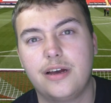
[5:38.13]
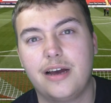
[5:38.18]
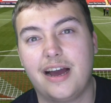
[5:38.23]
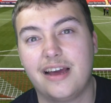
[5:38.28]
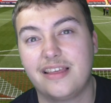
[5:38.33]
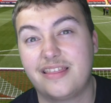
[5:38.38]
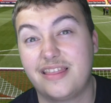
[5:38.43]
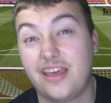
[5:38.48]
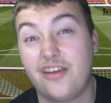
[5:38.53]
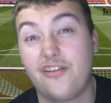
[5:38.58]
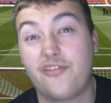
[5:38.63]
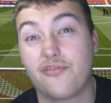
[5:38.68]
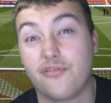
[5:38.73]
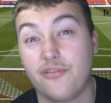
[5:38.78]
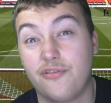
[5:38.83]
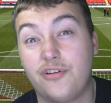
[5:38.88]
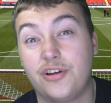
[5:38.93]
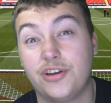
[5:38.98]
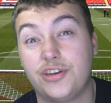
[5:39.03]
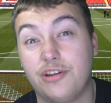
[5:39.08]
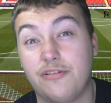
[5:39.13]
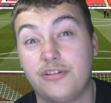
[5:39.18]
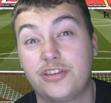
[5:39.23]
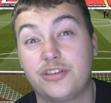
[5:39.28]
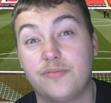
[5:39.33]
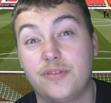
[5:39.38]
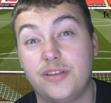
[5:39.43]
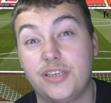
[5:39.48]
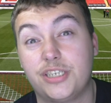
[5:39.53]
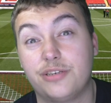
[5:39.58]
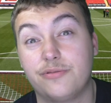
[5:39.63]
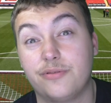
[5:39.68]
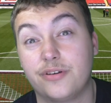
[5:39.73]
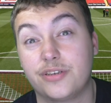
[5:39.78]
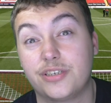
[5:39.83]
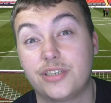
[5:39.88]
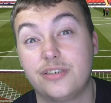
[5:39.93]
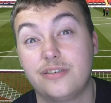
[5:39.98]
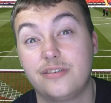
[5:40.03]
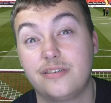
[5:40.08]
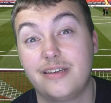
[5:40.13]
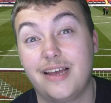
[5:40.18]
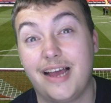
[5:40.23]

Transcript: I think Crewe could do something to us.